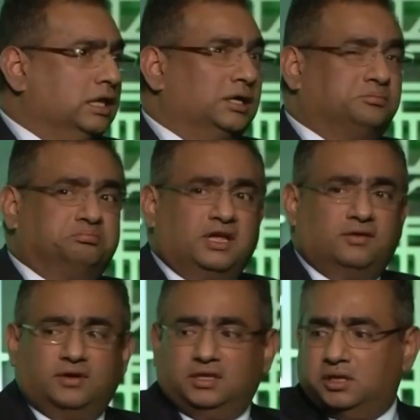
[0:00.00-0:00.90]

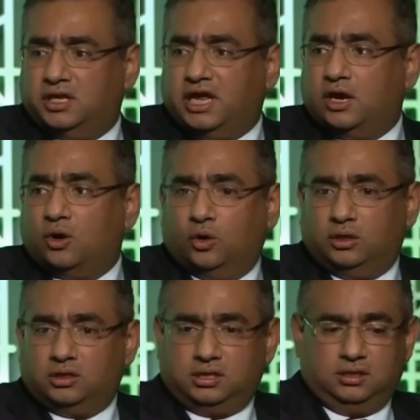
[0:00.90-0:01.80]
even a year old,
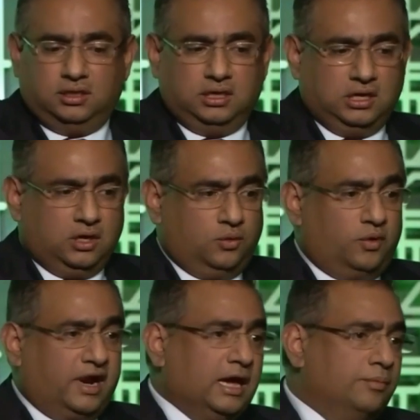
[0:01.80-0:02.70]
were
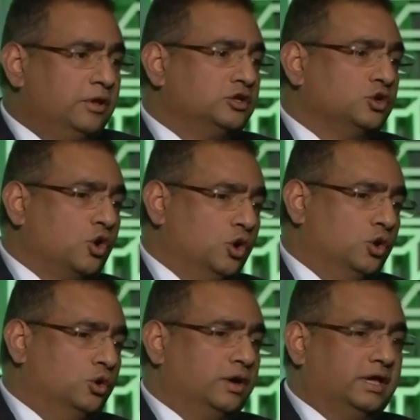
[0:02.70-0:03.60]
able to
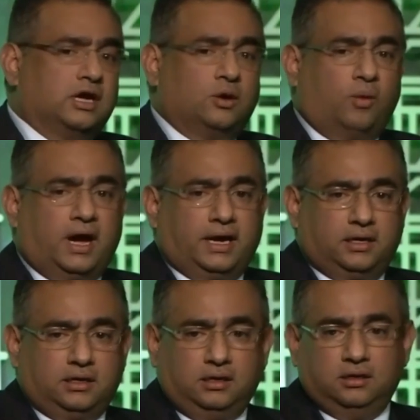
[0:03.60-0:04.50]
go and
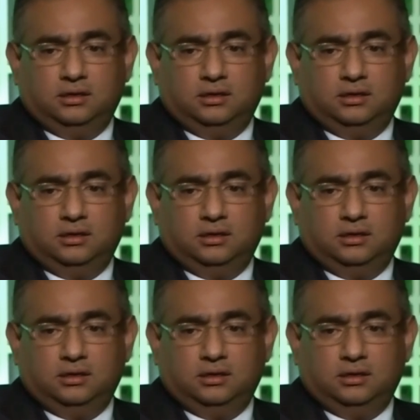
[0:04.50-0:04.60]
acquire